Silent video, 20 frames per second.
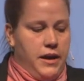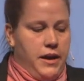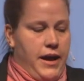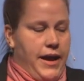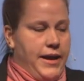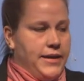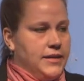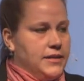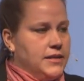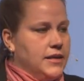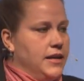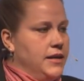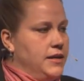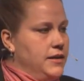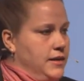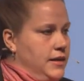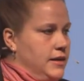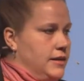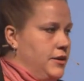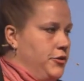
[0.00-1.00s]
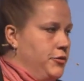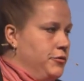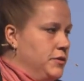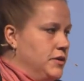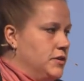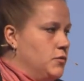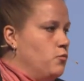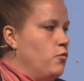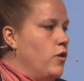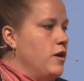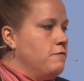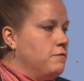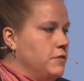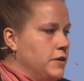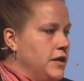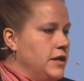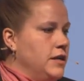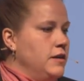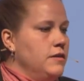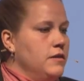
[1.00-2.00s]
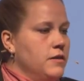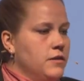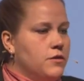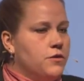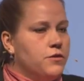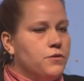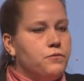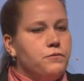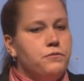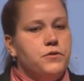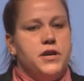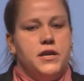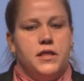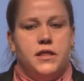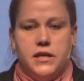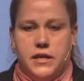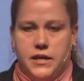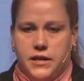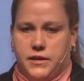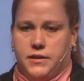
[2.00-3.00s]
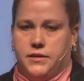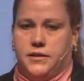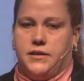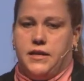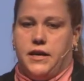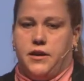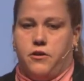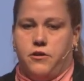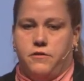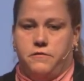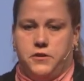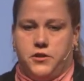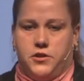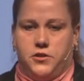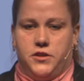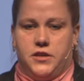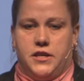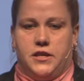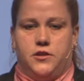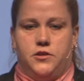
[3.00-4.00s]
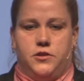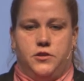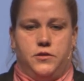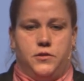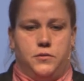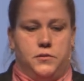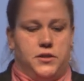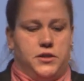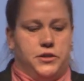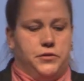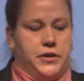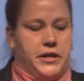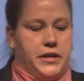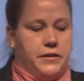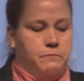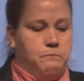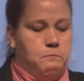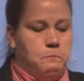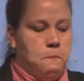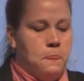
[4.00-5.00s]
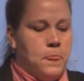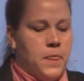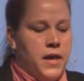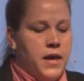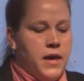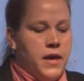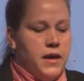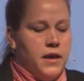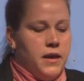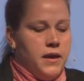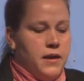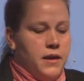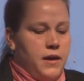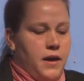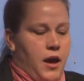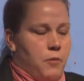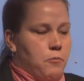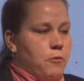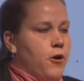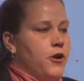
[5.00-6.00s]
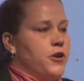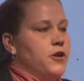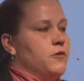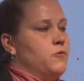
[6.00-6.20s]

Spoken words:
and decided that there was roughly 3 things that artificial intelligence was doing. A product